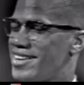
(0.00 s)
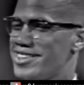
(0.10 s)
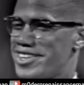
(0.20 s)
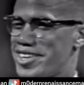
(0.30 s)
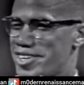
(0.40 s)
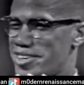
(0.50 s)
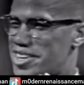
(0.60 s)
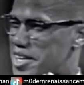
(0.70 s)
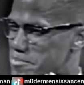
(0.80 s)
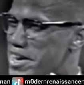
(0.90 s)
Yeah, this
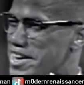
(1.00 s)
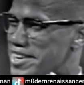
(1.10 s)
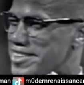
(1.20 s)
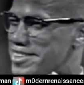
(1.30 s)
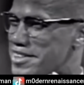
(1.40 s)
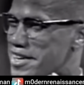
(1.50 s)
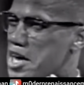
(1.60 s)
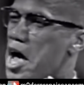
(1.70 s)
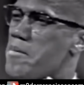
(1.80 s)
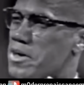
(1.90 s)
included comedians,
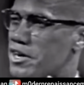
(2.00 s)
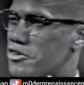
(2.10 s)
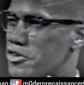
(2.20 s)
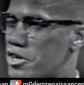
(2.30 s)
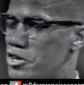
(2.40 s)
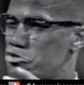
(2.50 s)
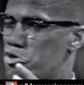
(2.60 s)
comics,